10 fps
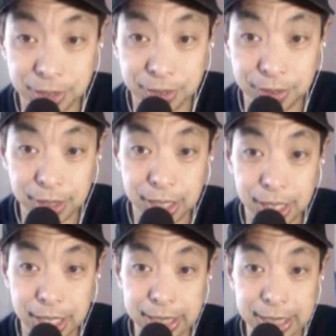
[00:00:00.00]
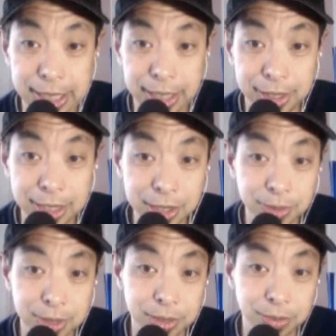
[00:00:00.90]
So,
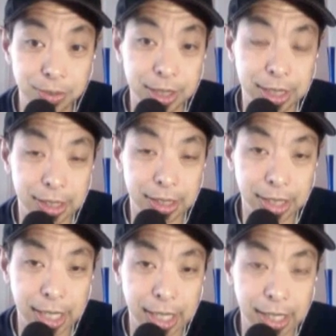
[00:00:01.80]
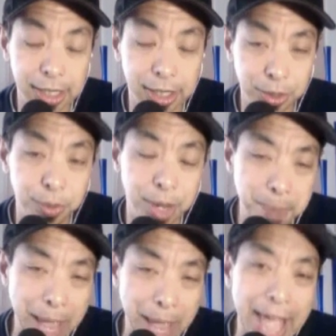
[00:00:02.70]
this was really
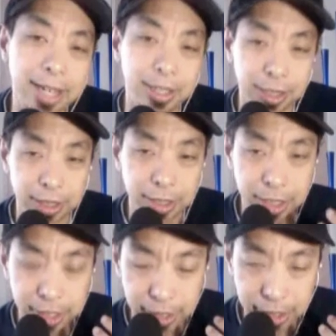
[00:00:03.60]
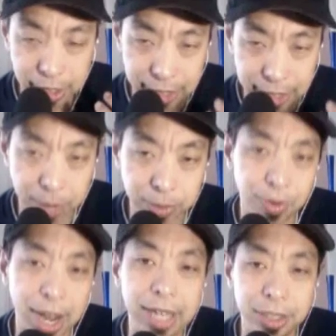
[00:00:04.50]
through a patent that
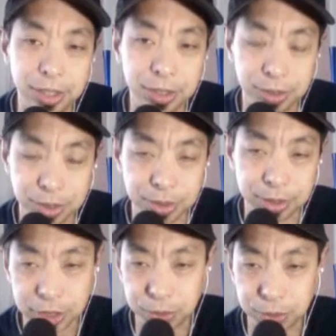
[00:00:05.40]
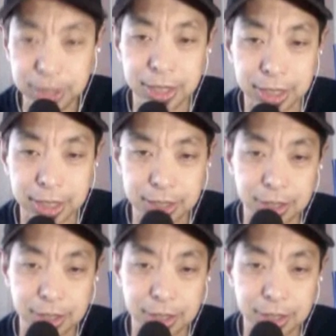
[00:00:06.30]
was granted to Google just recently.